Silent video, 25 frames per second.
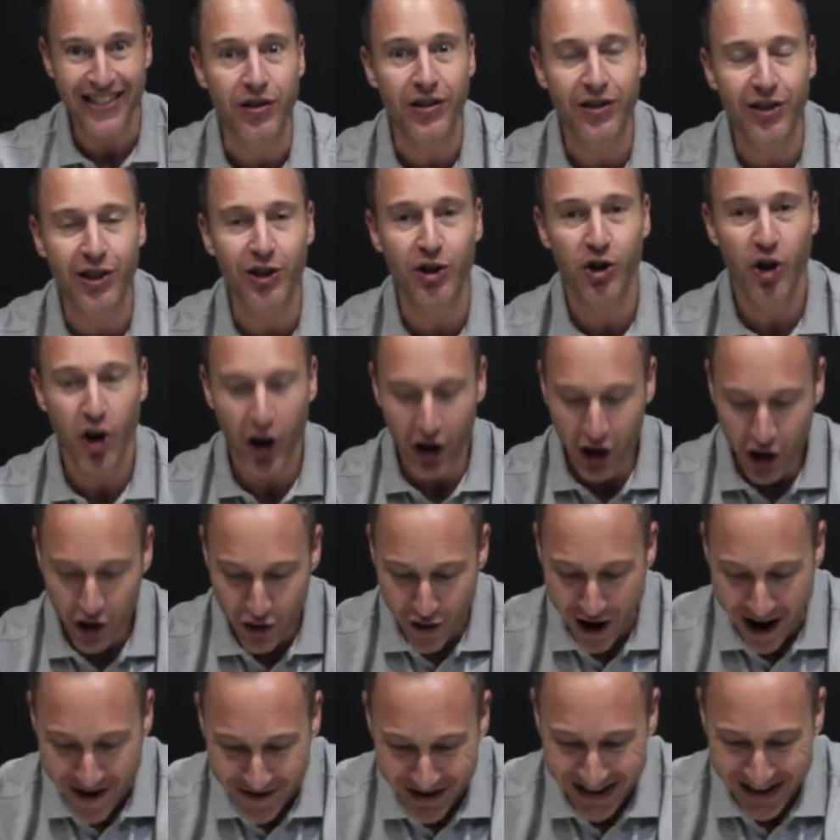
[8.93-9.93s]
This thing's got
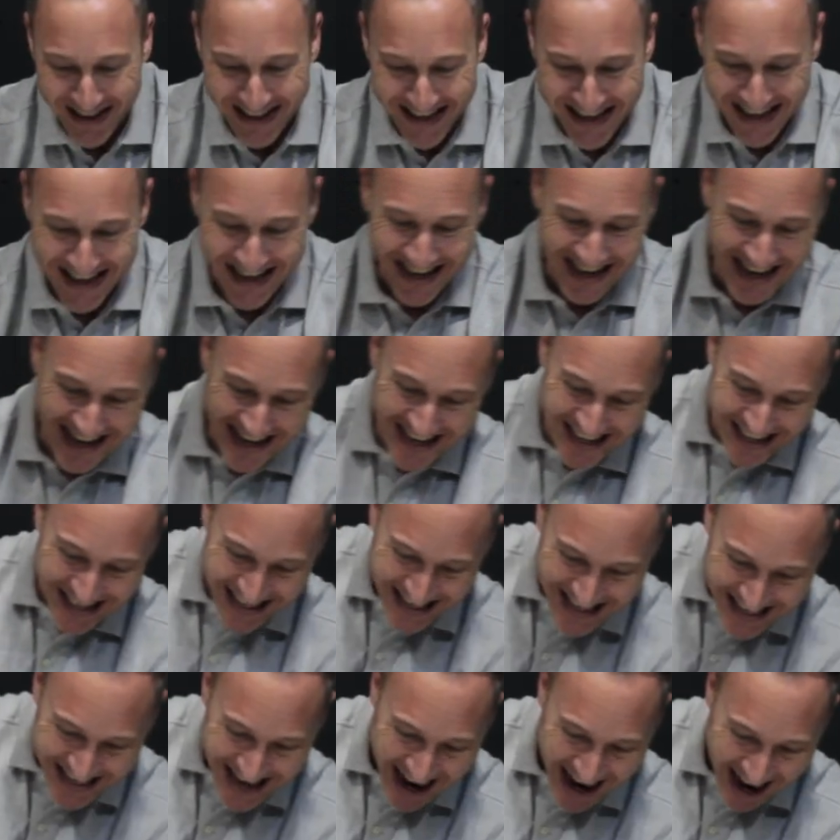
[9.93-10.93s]
gravity
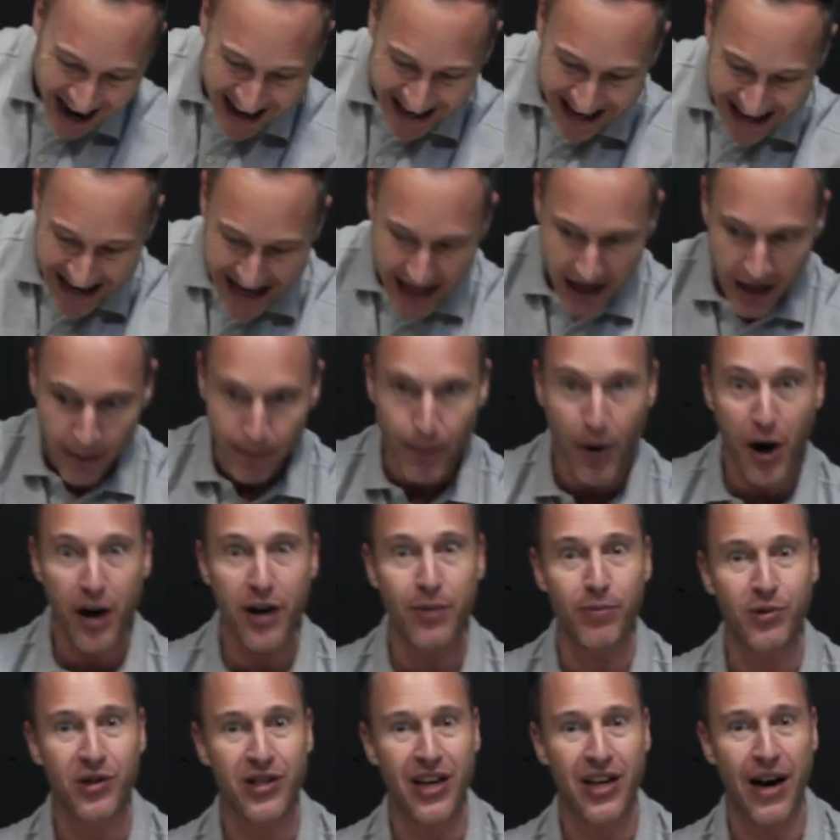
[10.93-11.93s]
stuck in the
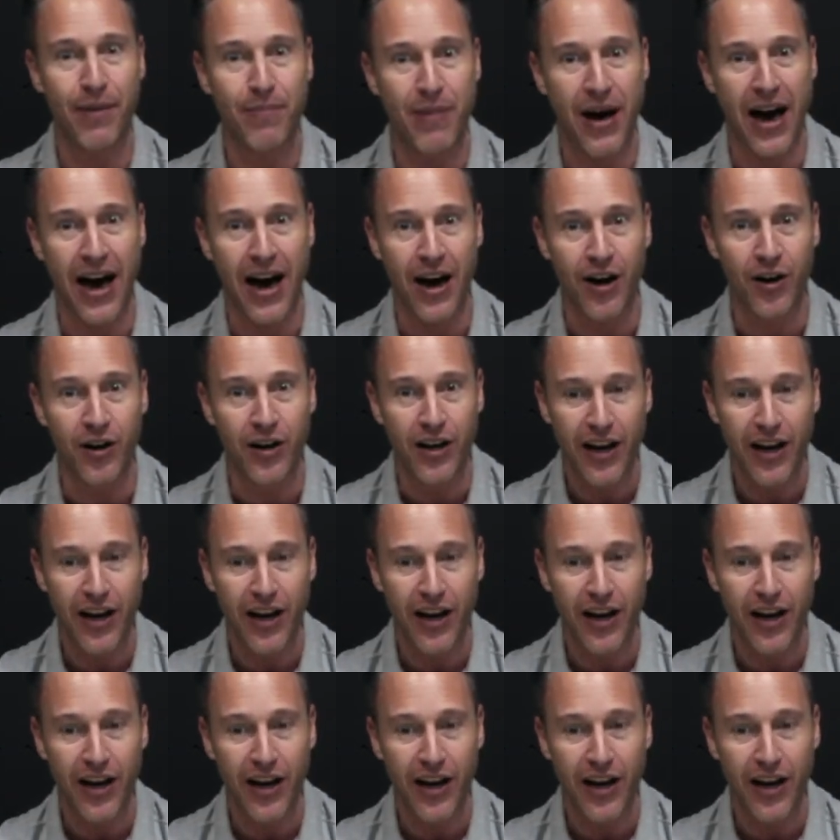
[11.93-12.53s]
bottom somehow.